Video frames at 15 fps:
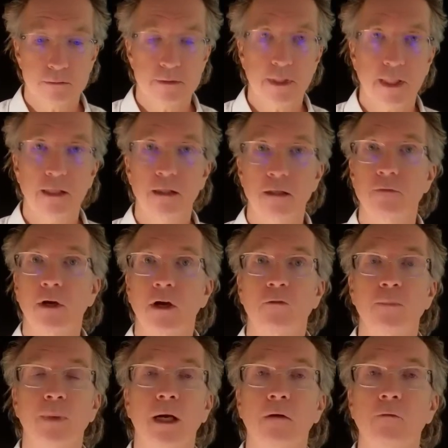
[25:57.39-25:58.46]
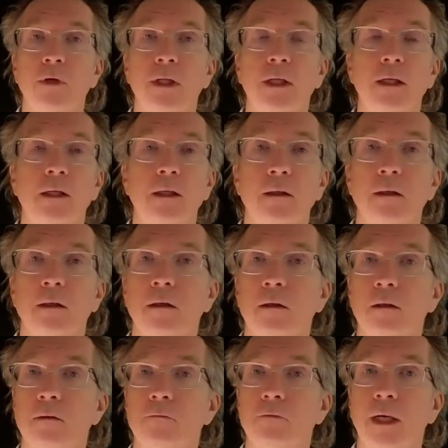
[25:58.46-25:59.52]
taking a vow of poverty,
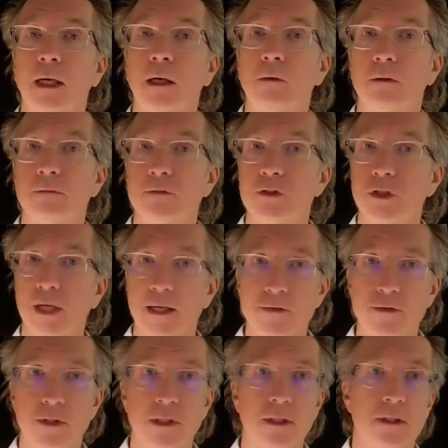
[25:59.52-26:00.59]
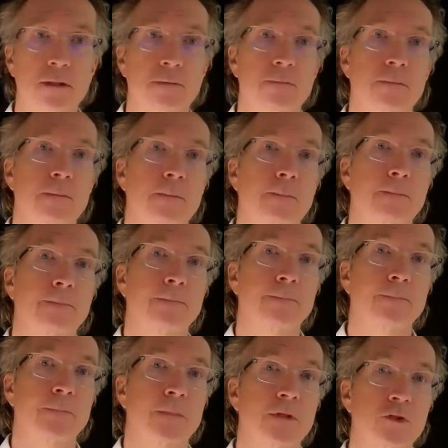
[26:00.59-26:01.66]
a vow of chastity.
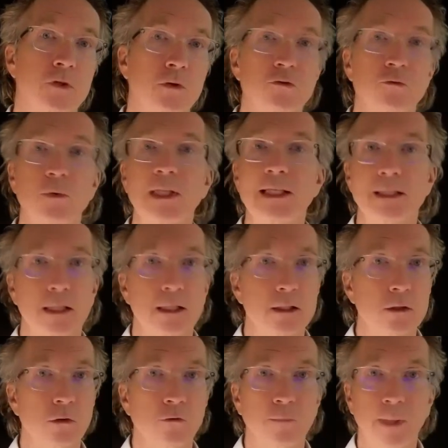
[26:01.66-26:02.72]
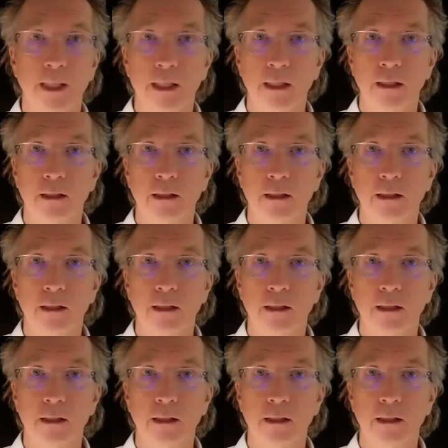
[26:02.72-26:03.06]
So I was really letting go of money,